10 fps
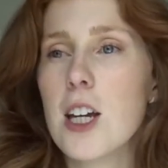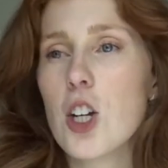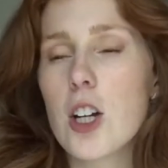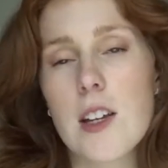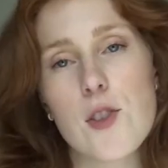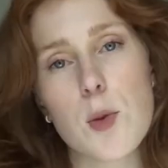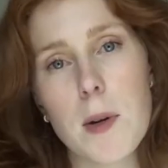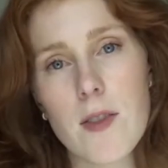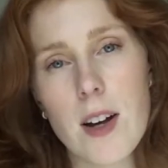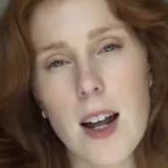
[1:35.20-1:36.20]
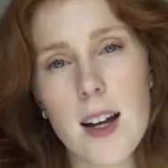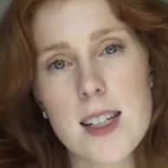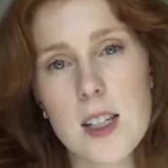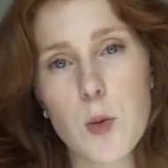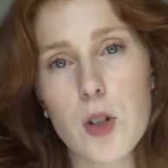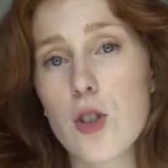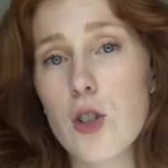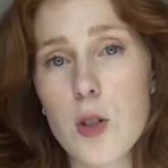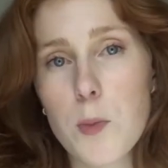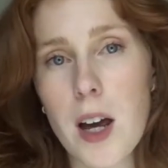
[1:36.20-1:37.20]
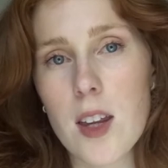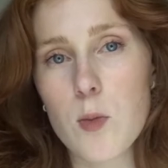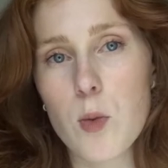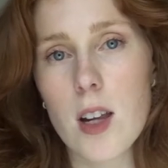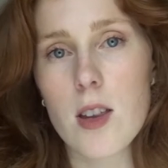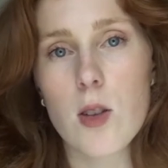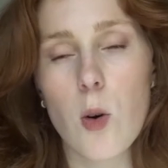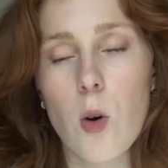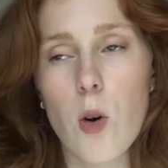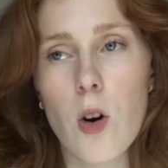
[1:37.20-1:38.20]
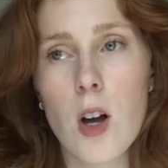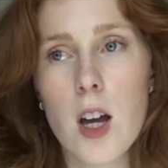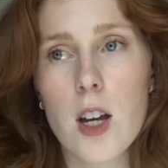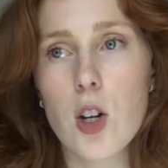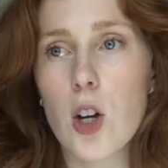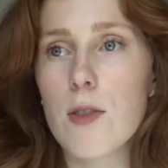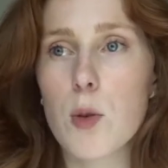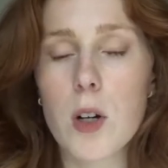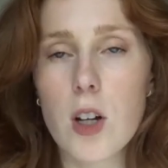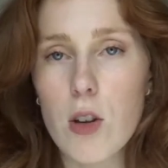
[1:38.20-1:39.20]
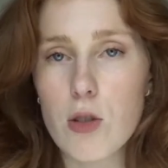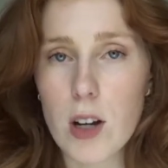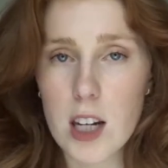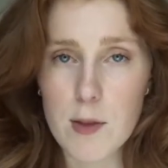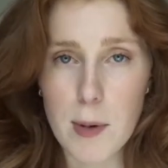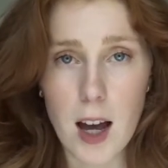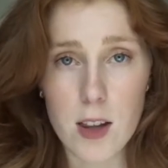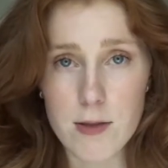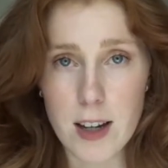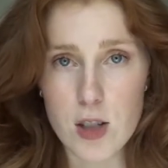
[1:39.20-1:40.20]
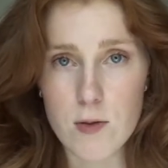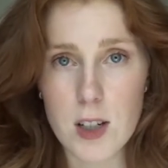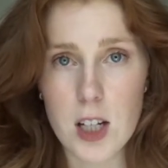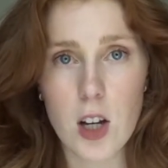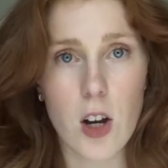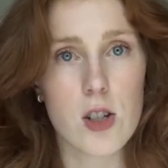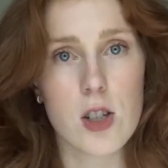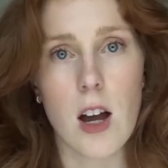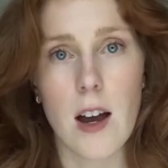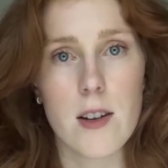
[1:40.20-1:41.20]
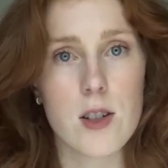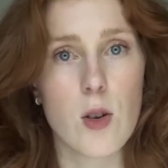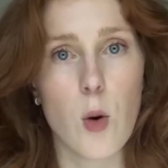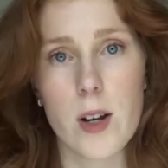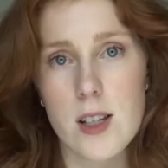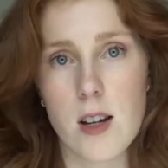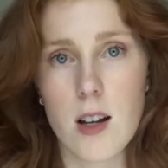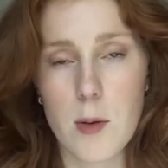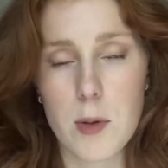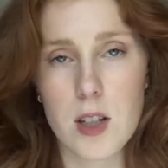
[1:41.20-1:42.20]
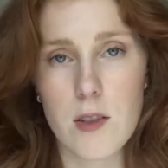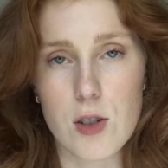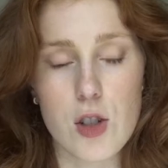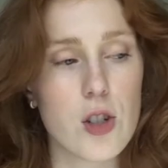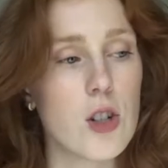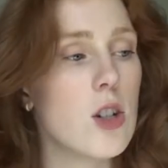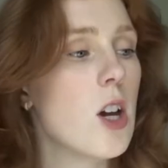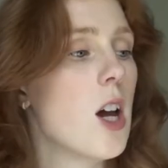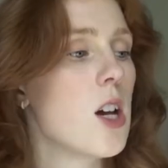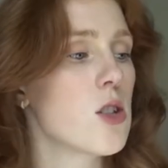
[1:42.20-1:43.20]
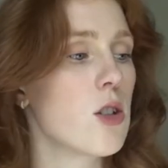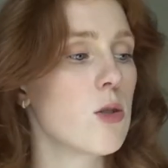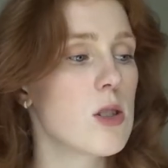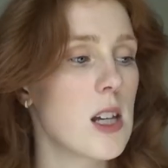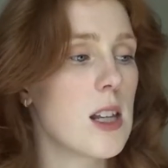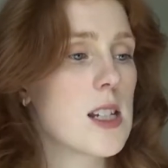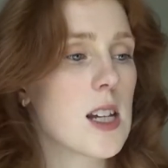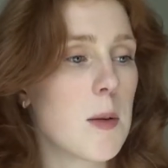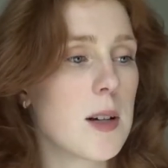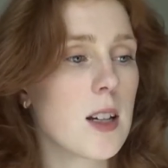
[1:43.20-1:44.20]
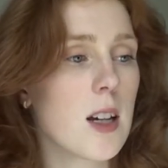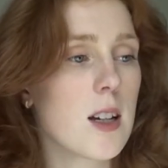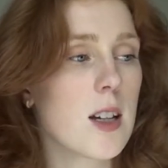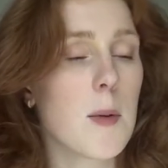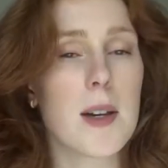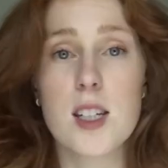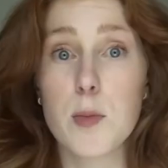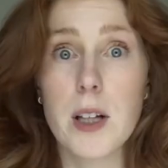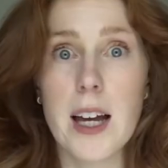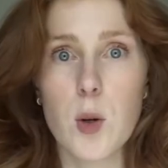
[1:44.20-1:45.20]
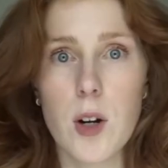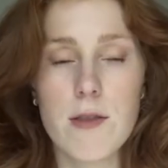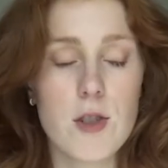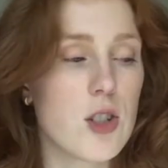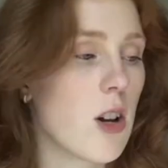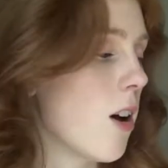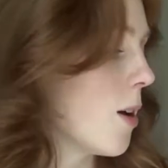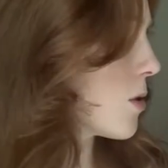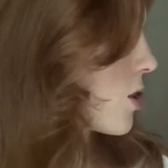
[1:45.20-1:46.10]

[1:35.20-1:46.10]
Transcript: you know, gives you a bit of an idea what you could pair them with. Or you know, if you want to go through any of my other fashion videos, I always style up with a different shoe, so you'll see these coming coming into play quite a few times.